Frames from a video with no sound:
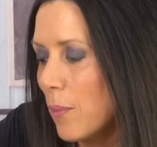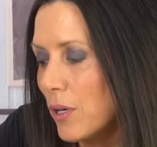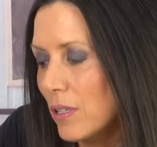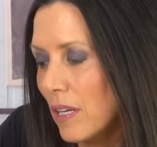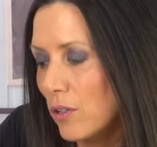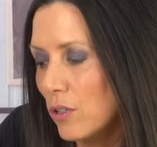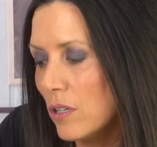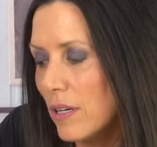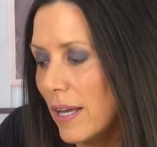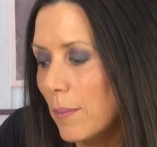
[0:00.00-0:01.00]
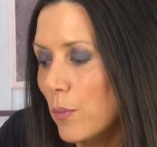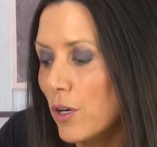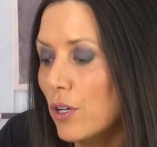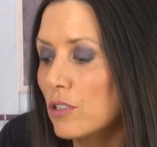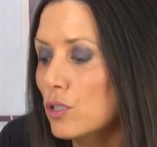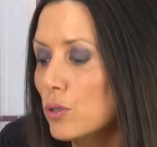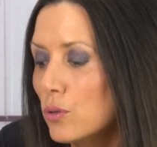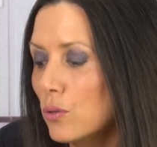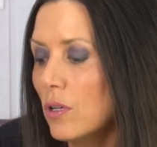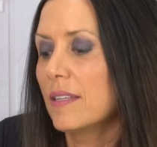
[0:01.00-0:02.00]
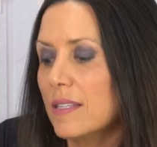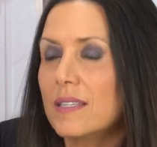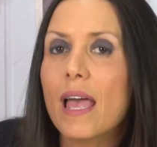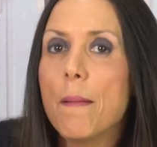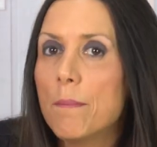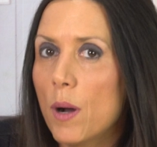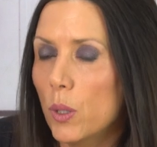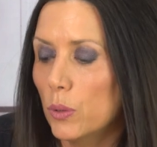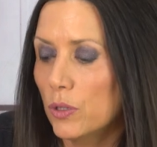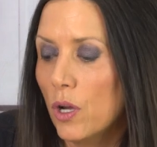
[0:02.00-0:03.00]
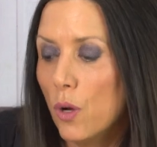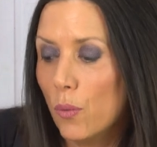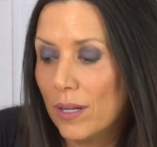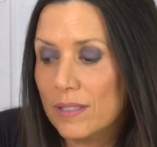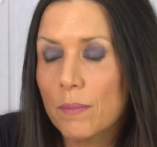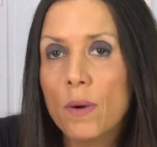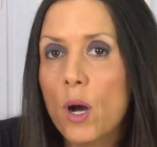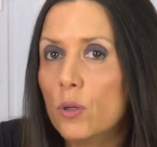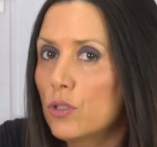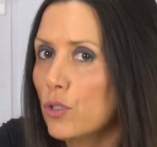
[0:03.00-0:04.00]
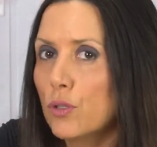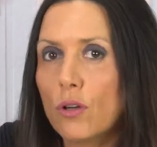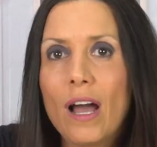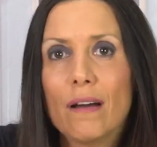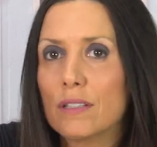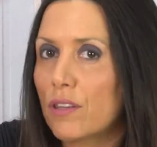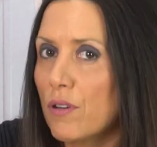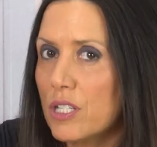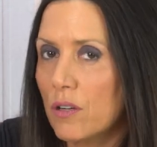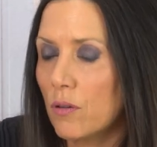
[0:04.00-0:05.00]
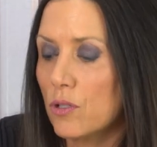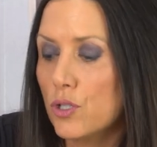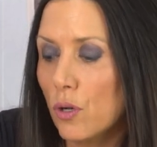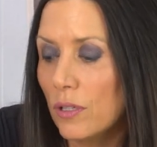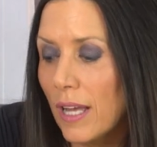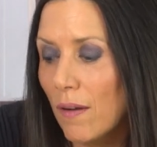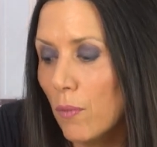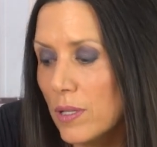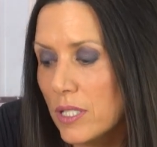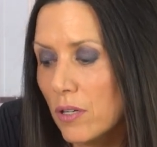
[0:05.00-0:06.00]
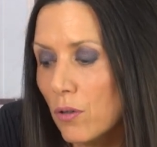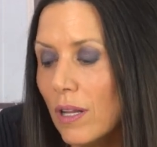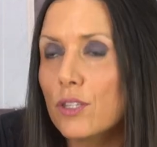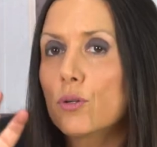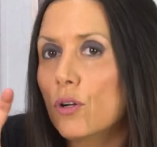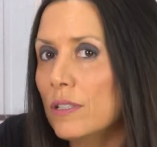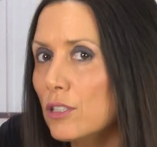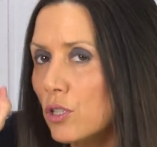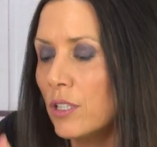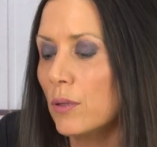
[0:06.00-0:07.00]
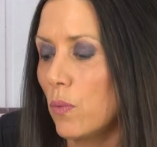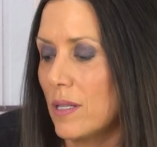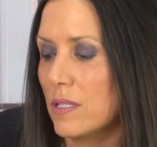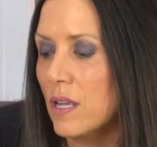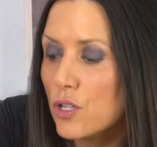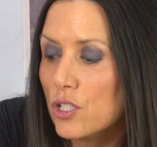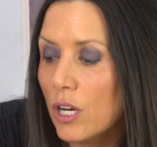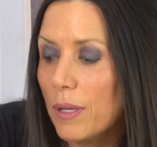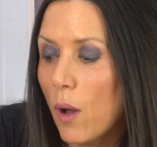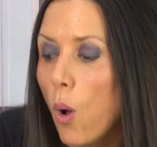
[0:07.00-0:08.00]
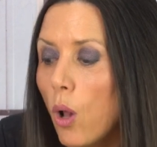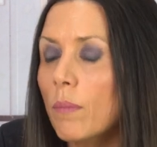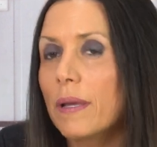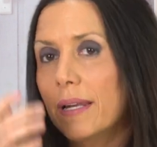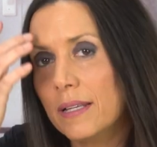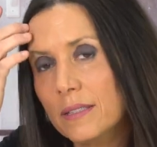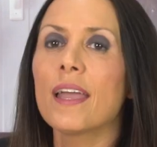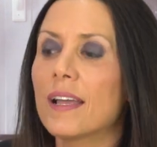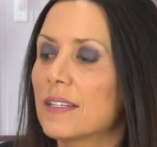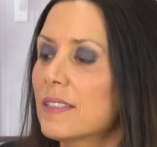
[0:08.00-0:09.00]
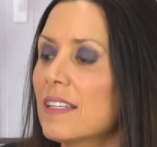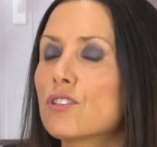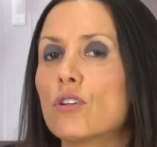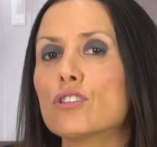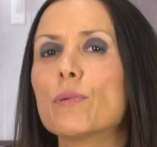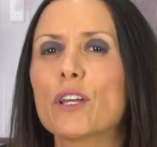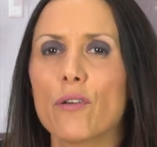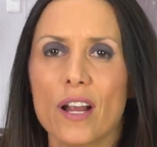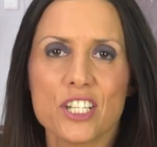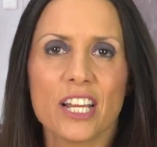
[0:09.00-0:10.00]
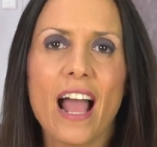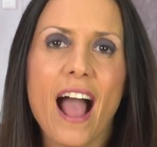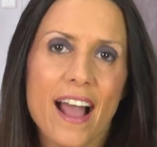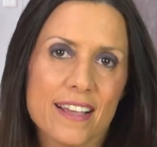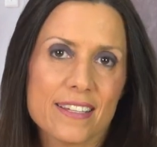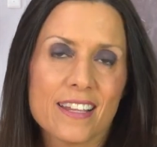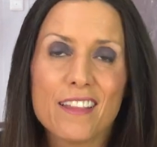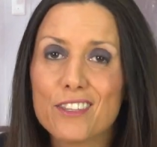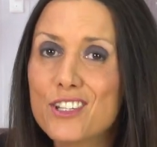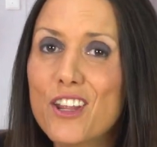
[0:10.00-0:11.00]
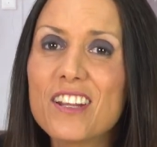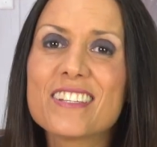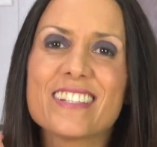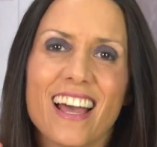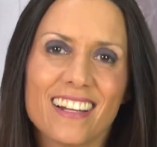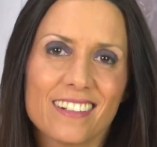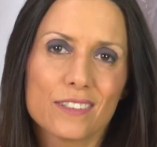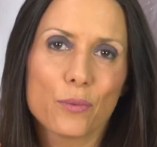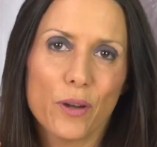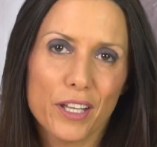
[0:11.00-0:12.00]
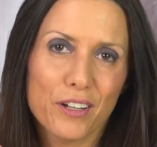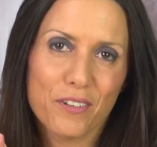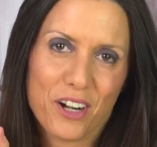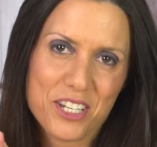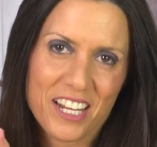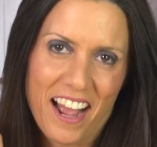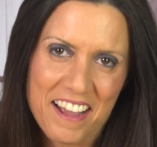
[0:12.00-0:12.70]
now we're going to go and we're going to do, this is a mode. When it's a mode, you don't have the 3 circles. You only have 1 circle and you only turn it once. So it's going to be a whole minute and it's going to be crushing ice. There's not a silent way of crushing